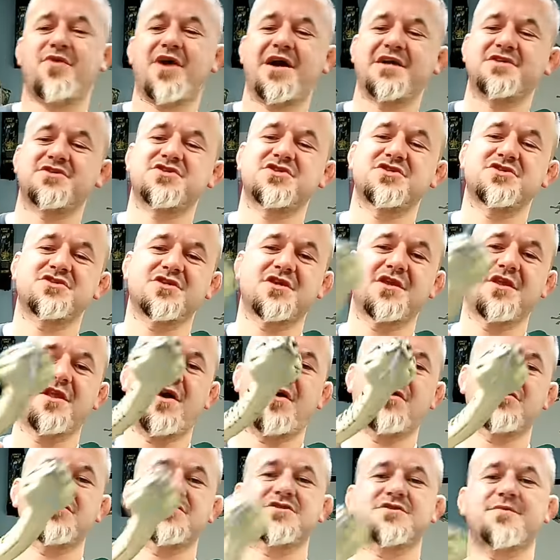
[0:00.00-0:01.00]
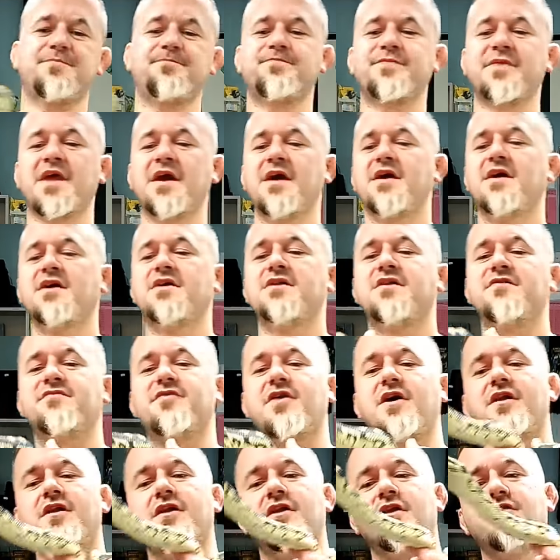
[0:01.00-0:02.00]
branches and logs. They've
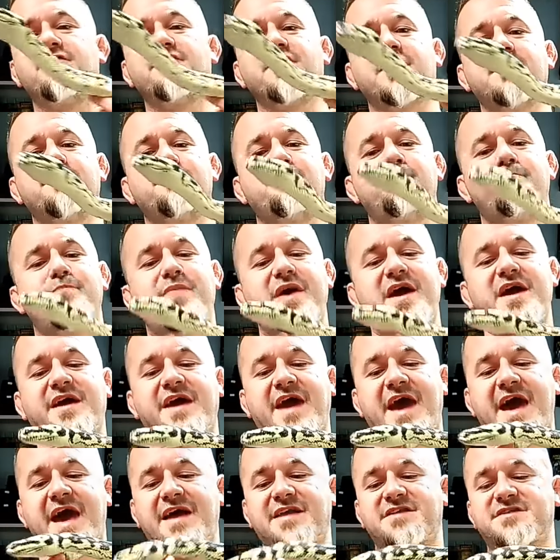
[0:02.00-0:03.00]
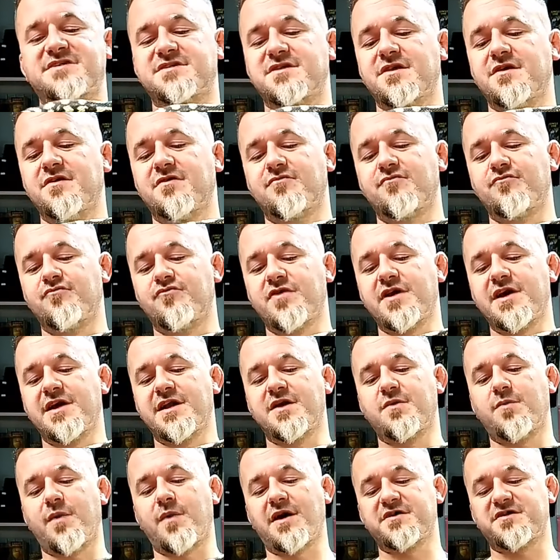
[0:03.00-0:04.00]
got lovely big heads,
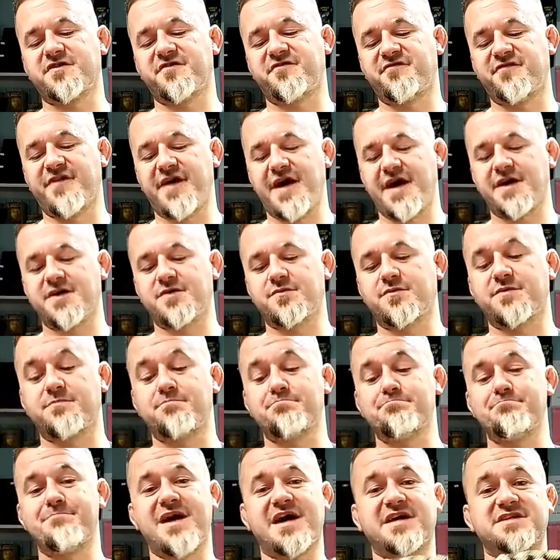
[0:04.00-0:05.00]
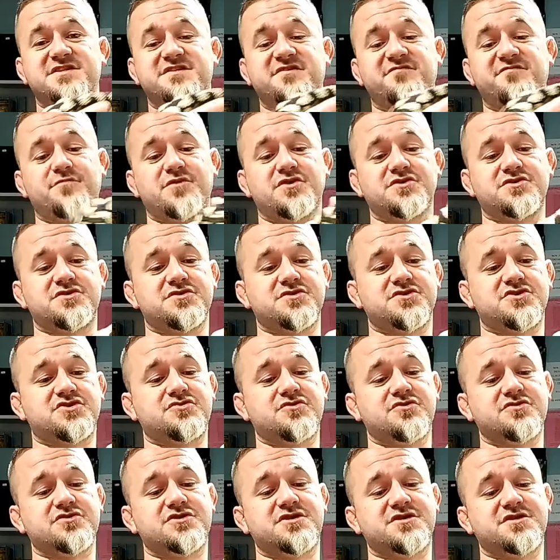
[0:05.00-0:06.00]
really well defined, with massive muscle
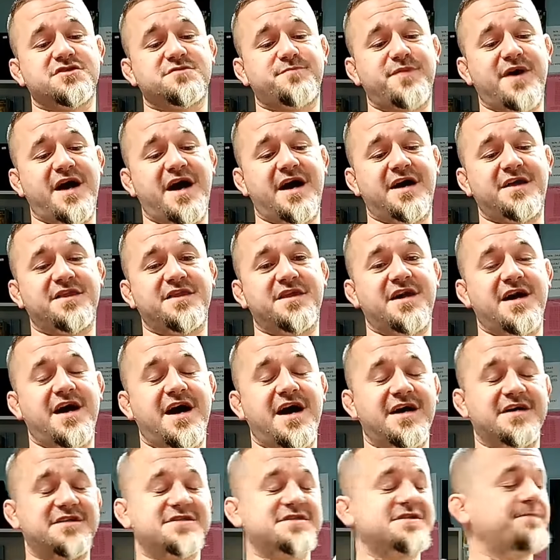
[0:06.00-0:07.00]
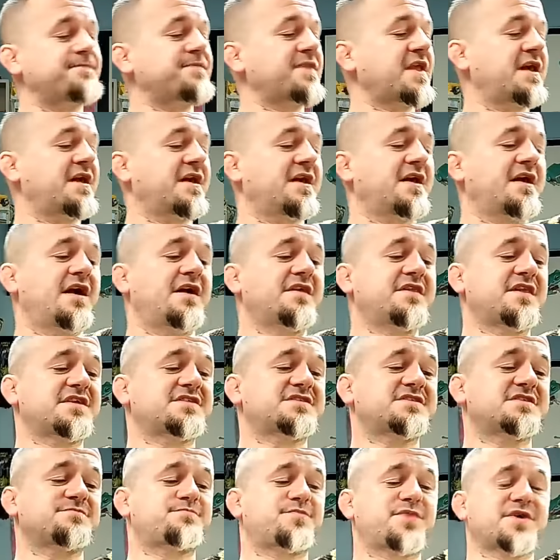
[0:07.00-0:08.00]
structures behind the eyes, and
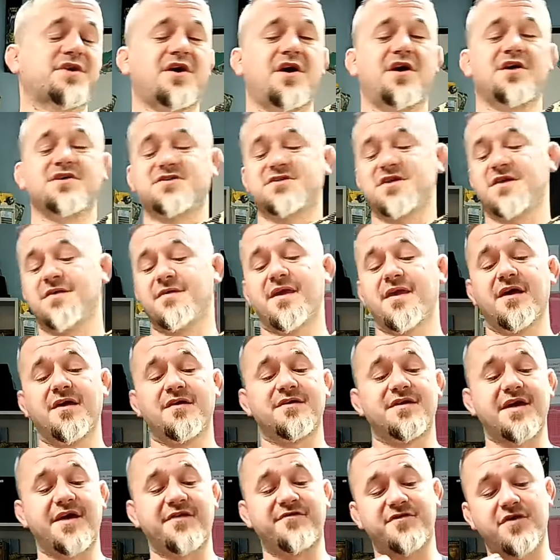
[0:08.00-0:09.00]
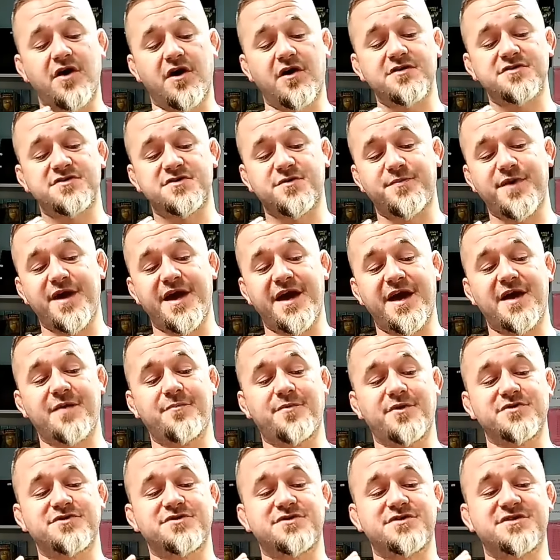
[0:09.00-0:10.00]
this is because they've got to be
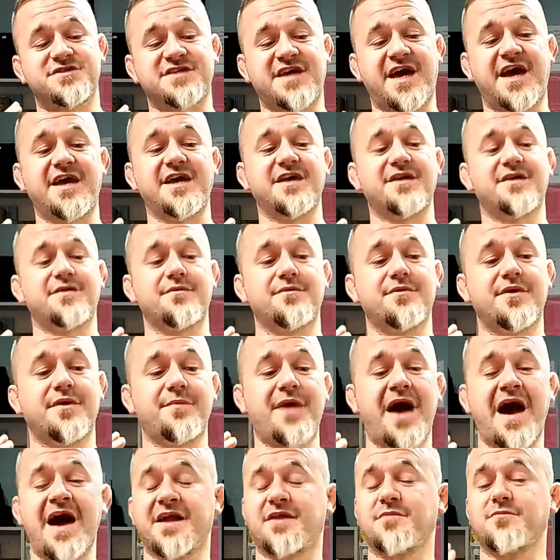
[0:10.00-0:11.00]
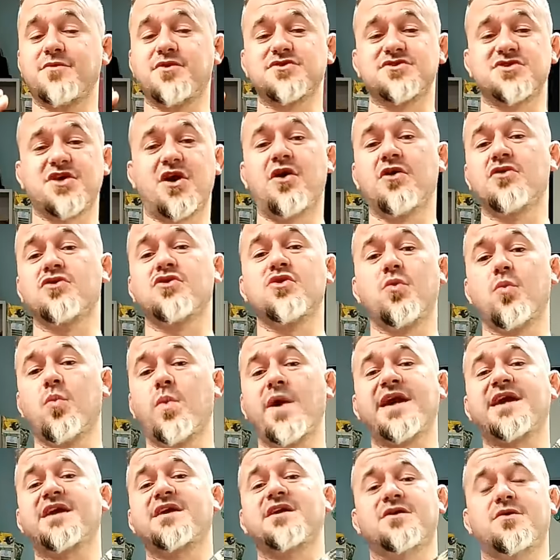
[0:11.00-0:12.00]
able to take animals on the
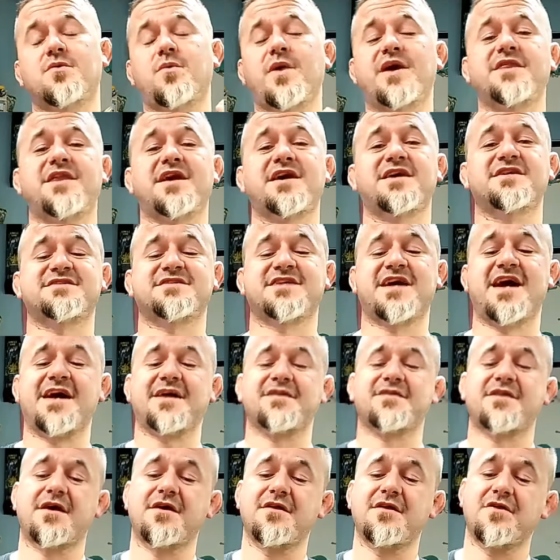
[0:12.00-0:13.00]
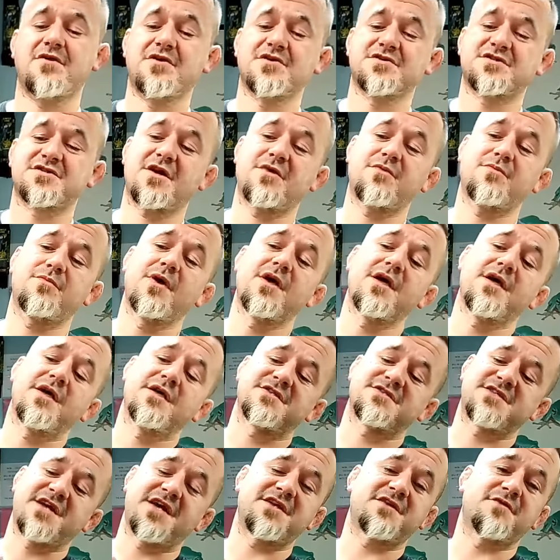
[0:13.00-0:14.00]
wing when they attack. They'll also
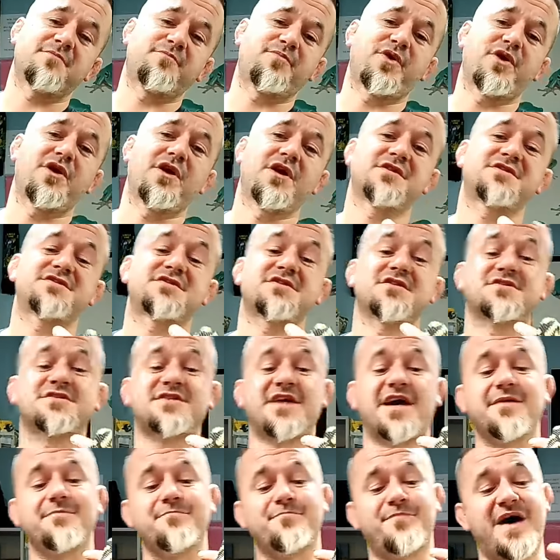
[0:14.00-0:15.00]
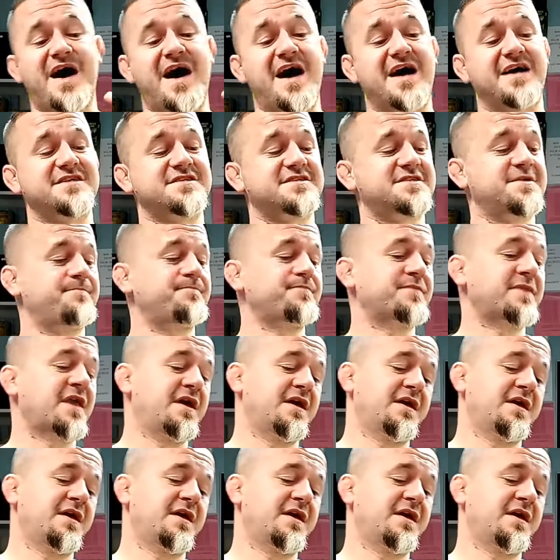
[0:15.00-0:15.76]
take the birds, they'll take bats.